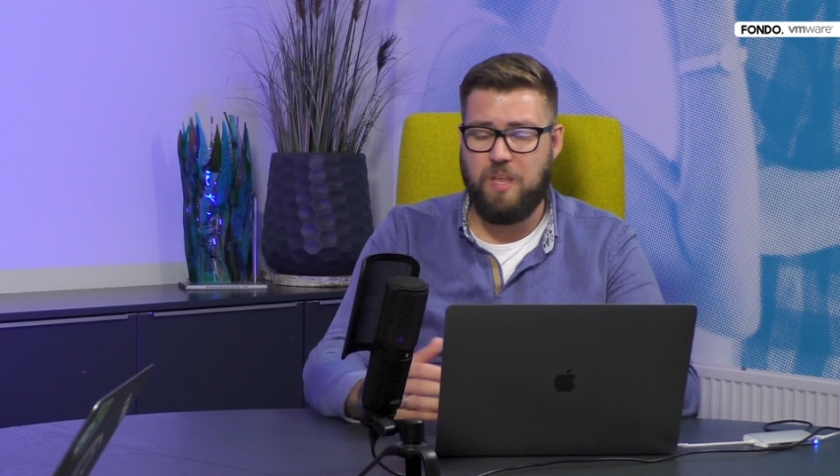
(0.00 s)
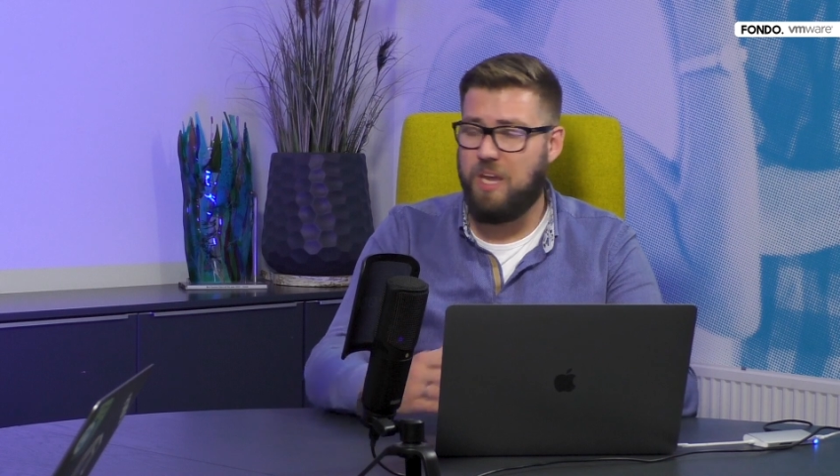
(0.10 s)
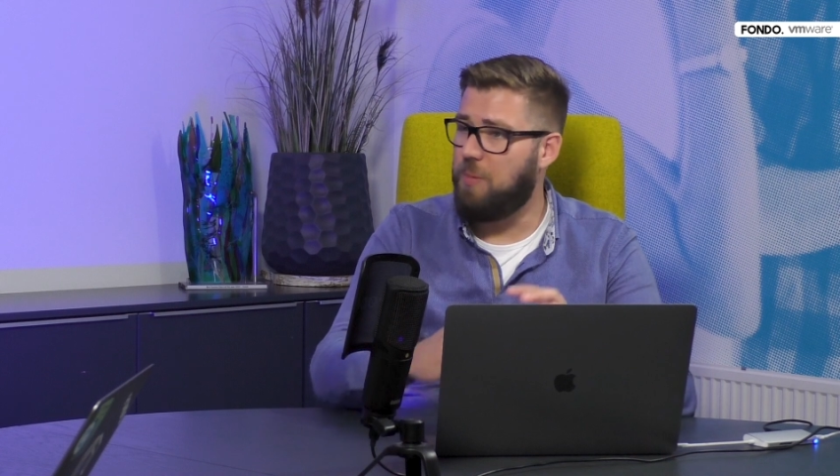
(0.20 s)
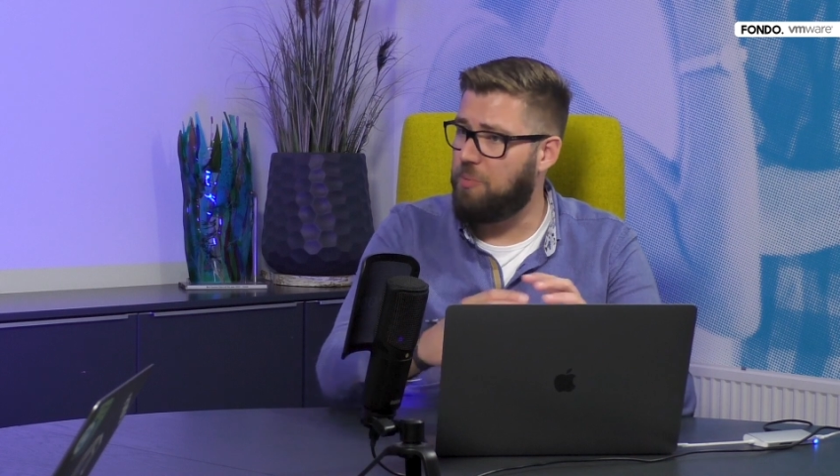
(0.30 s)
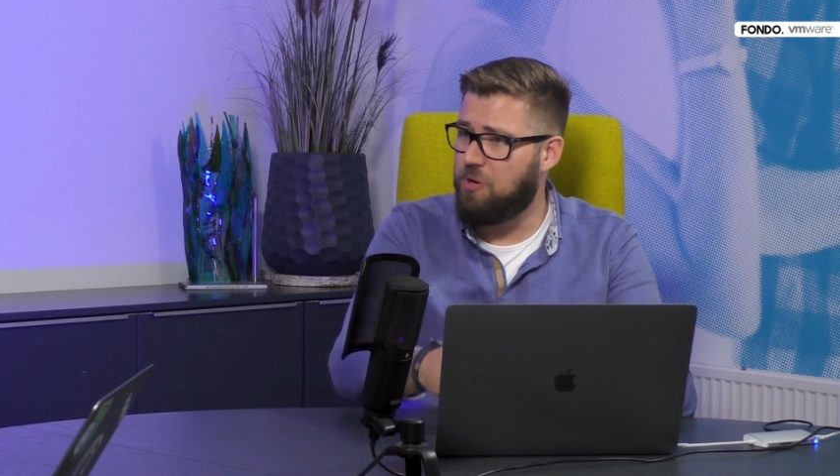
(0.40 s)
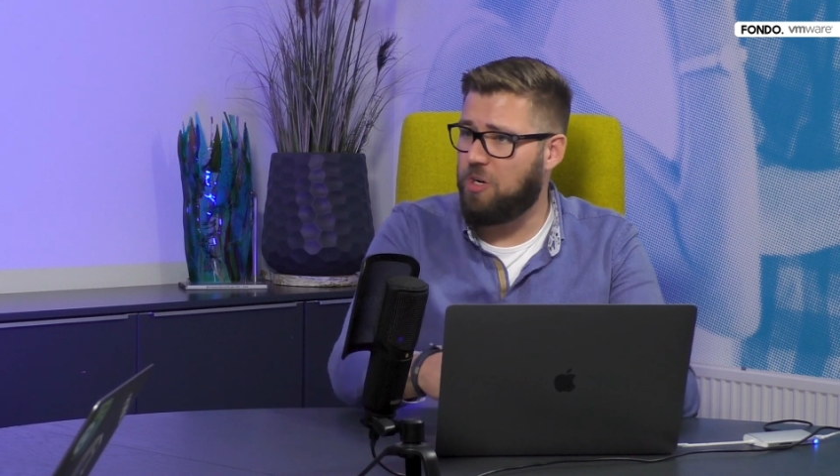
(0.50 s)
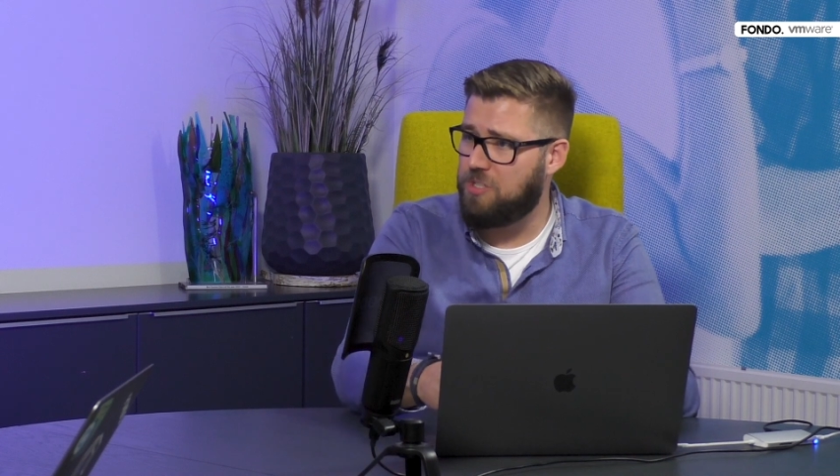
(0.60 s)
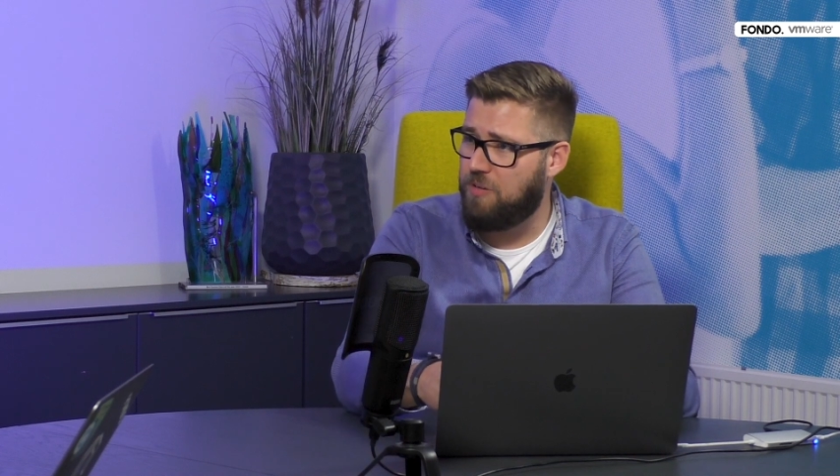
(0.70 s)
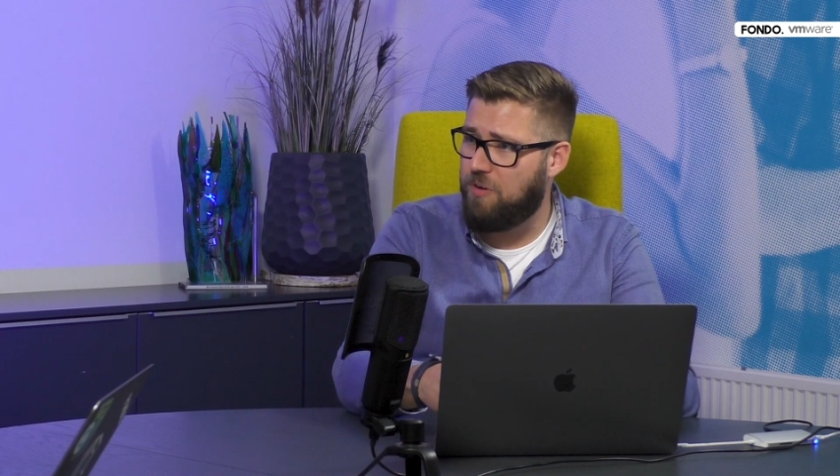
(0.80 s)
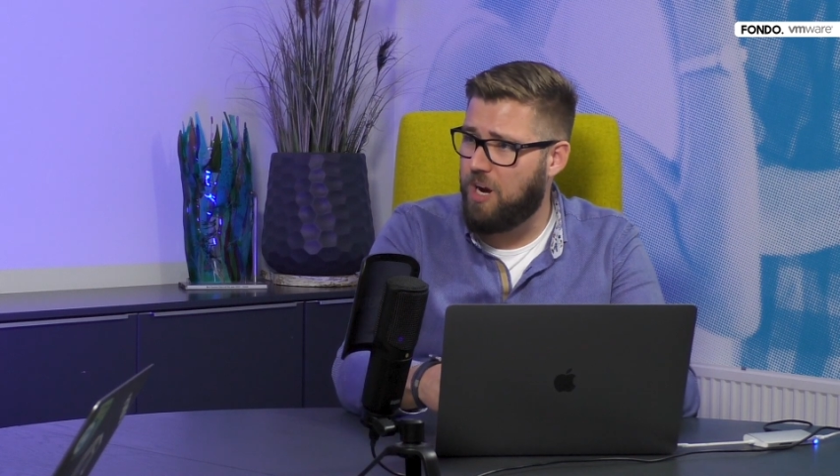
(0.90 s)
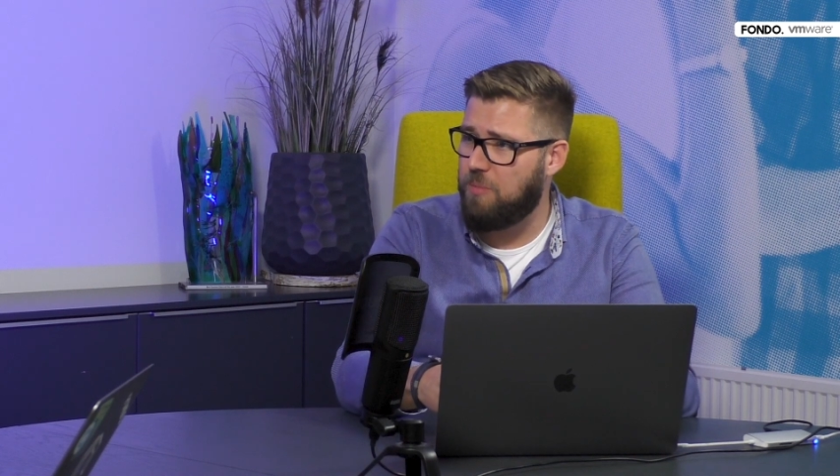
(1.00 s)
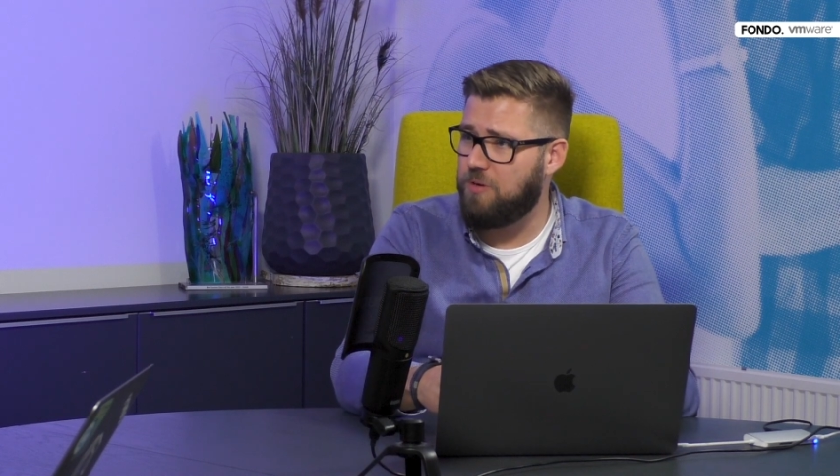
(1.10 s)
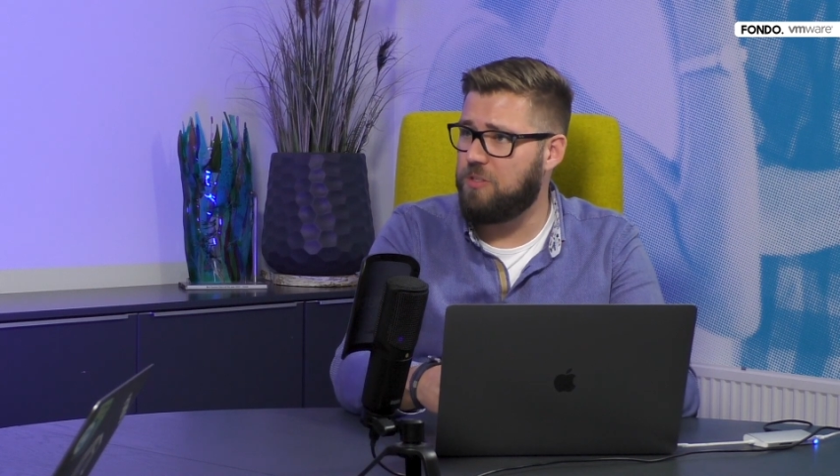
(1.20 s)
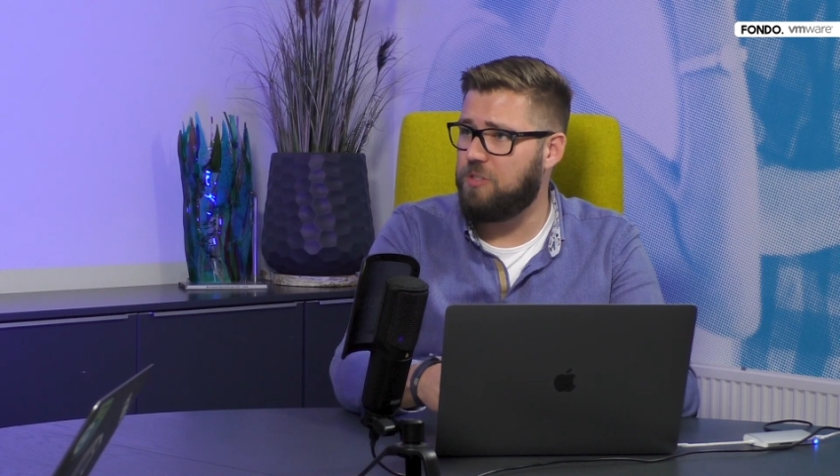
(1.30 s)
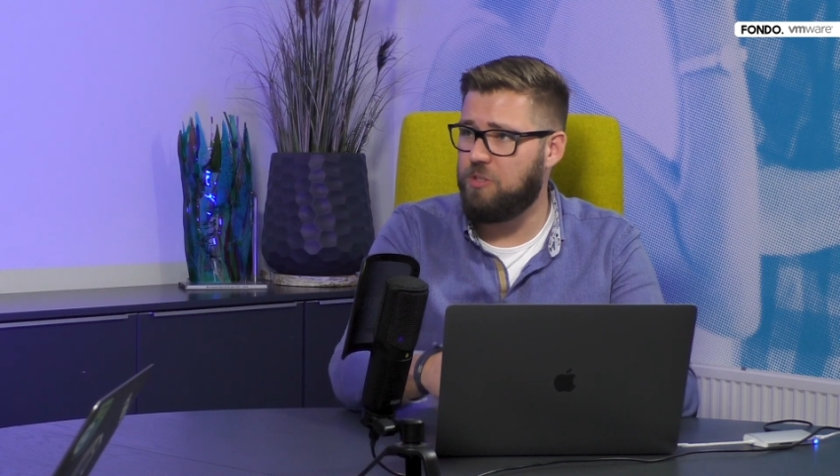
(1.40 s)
in a production environment,